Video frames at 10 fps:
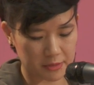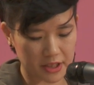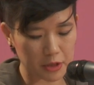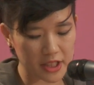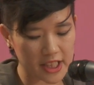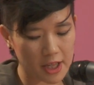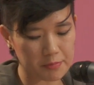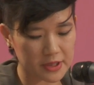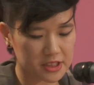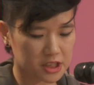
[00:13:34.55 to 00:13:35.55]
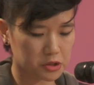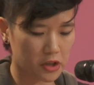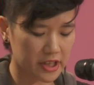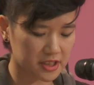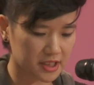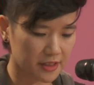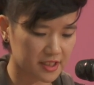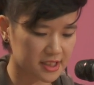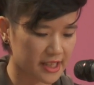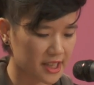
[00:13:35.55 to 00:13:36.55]
Can we yet be destroyers of the
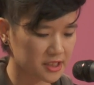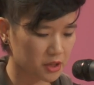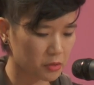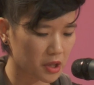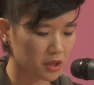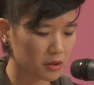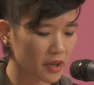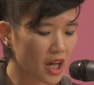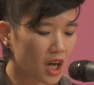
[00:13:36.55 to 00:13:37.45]
status quo?